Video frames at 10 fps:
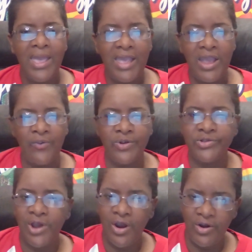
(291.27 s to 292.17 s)
In
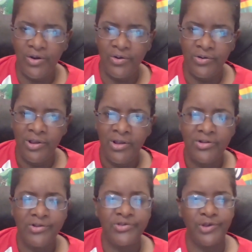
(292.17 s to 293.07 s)
return,
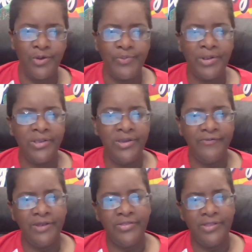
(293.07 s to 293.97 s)
the serpent
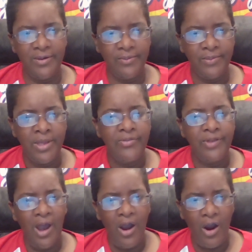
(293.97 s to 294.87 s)
gifted them
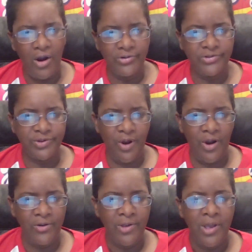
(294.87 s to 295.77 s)
the heart
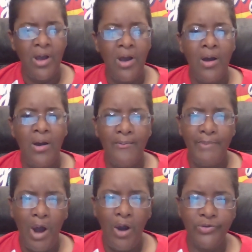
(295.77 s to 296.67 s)
star,
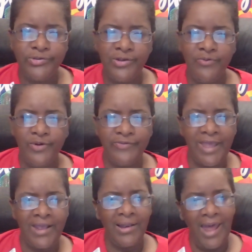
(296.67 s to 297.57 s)
pulsing with
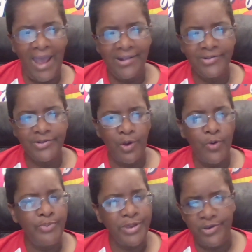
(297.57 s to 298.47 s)
a light
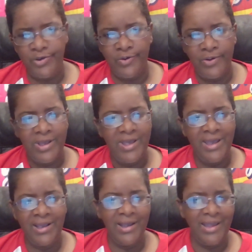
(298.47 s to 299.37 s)
so pure
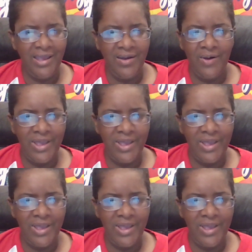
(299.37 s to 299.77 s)
it could heal